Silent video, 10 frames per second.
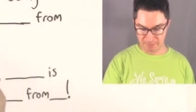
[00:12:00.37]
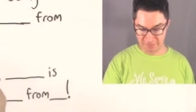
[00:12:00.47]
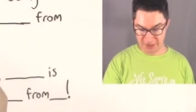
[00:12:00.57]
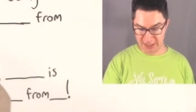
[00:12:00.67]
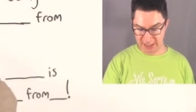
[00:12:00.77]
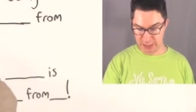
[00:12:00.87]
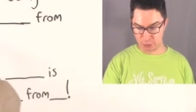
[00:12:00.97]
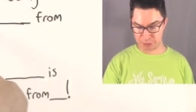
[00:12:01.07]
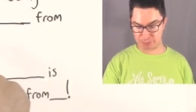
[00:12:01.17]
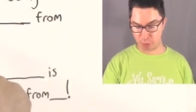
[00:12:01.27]
v
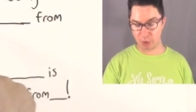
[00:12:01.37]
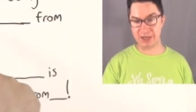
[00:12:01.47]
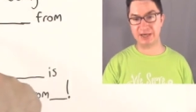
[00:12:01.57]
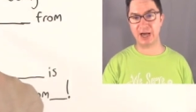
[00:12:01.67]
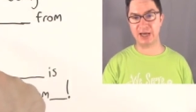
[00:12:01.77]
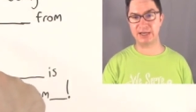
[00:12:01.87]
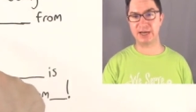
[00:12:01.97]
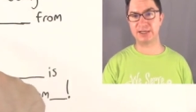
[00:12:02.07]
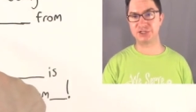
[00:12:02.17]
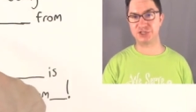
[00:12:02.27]
equals
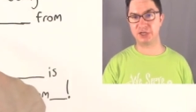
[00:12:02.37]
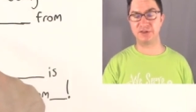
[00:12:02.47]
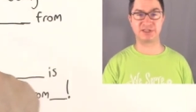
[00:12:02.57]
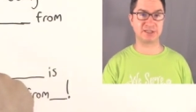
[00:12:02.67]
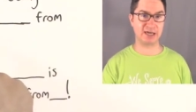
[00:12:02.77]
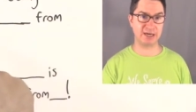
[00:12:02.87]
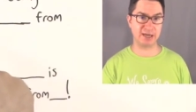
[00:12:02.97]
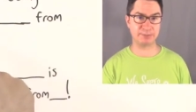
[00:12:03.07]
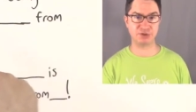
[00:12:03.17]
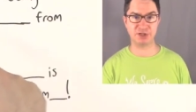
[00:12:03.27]
0.99c, that's
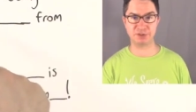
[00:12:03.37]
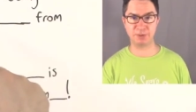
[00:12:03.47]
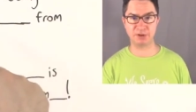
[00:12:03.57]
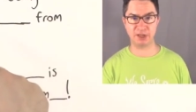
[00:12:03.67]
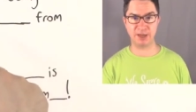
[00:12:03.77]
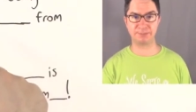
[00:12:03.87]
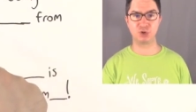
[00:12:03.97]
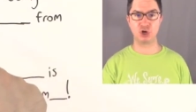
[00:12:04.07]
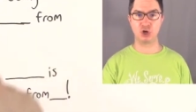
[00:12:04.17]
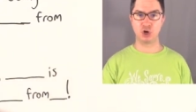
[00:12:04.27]
99% the speed of light,
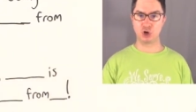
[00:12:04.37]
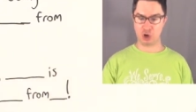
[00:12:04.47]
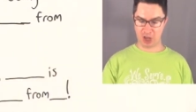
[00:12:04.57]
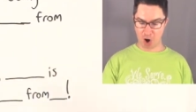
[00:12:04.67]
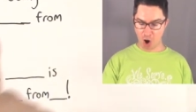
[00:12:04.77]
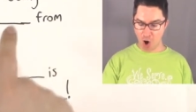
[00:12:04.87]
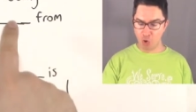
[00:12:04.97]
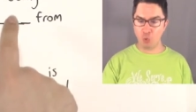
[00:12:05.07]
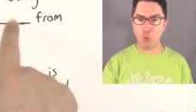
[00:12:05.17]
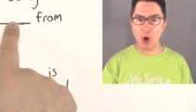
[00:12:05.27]

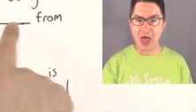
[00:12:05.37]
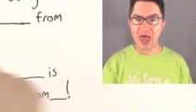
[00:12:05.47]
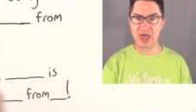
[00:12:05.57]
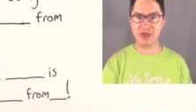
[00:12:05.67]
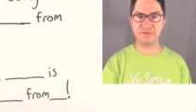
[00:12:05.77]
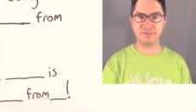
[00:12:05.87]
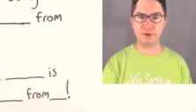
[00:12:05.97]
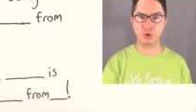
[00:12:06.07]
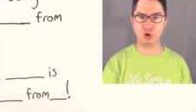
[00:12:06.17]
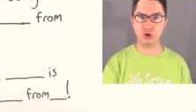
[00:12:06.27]
away
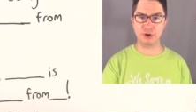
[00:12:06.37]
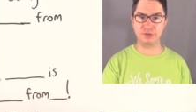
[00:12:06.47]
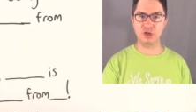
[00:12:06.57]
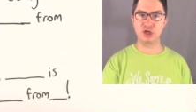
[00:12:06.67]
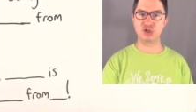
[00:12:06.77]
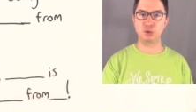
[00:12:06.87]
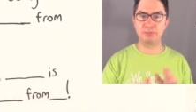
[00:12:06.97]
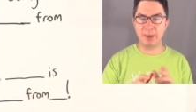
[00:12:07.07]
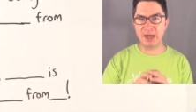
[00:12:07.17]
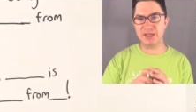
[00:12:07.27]
from Earth. So
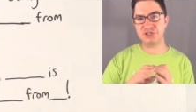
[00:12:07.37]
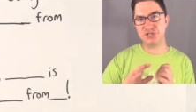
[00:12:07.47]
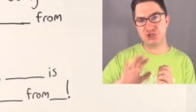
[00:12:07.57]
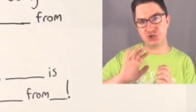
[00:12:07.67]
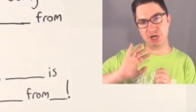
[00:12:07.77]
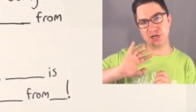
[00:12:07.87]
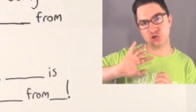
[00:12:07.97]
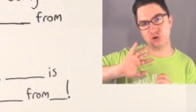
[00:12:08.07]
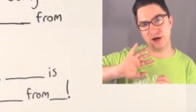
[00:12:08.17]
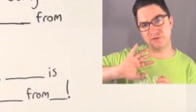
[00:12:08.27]
Benny sees Jenny
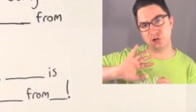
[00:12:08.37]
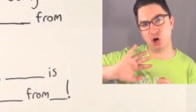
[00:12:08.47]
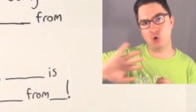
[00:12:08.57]
traveling